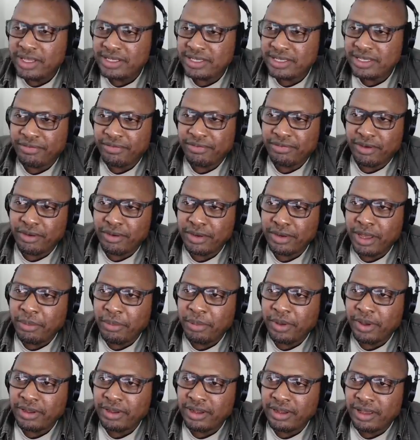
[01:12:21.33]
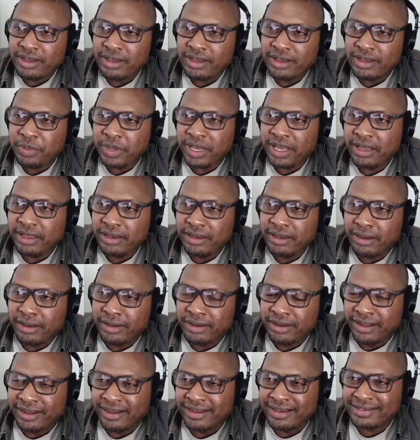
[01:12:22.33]
have thrown up on us, peed
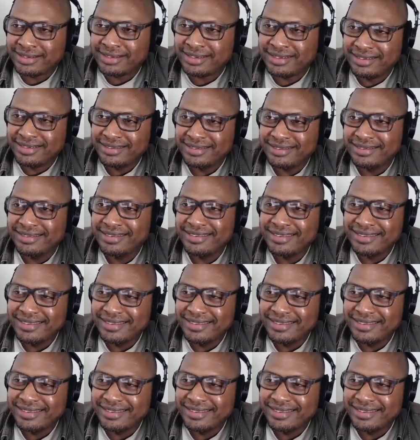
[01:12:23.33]
on us. Uh,